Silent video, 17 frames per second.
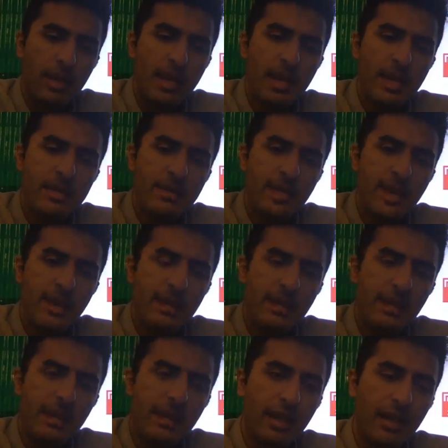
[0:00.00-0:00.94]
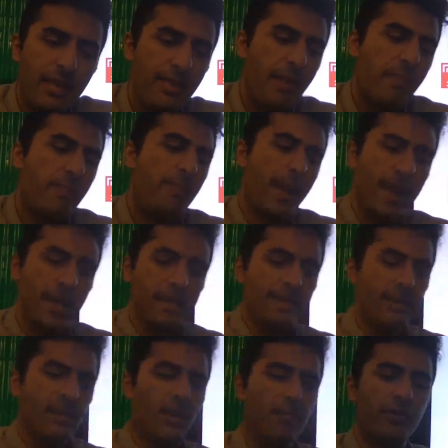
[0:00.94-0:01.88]
is that the
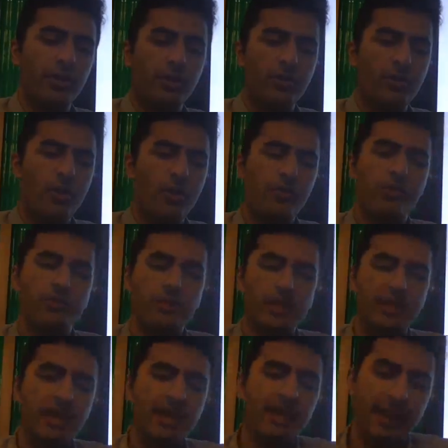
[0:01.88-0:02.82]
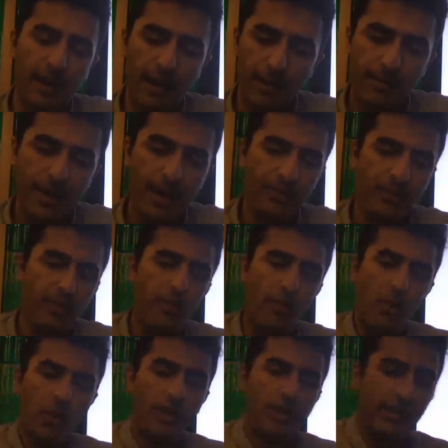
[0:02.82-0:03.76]
pace of the growth of the data and the
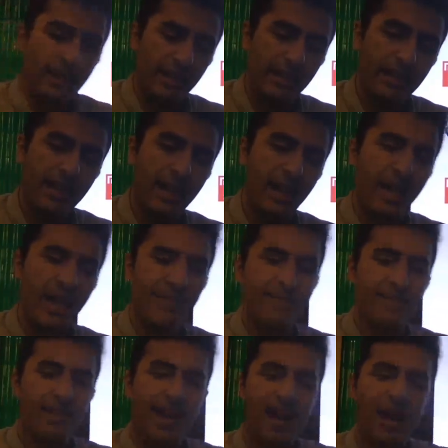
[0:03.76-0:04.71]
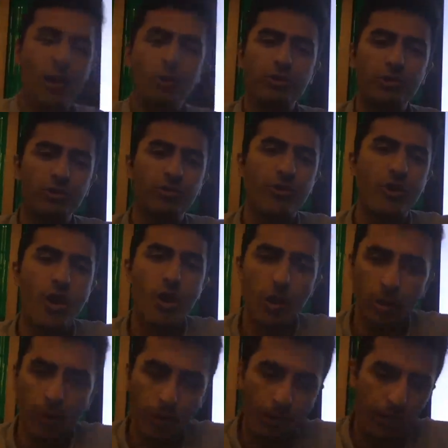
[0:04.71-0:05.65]
market have
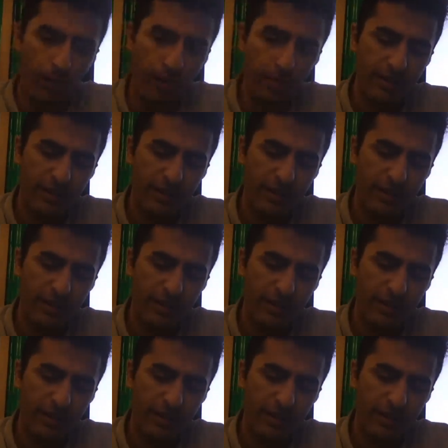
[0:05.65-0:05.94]
outgrown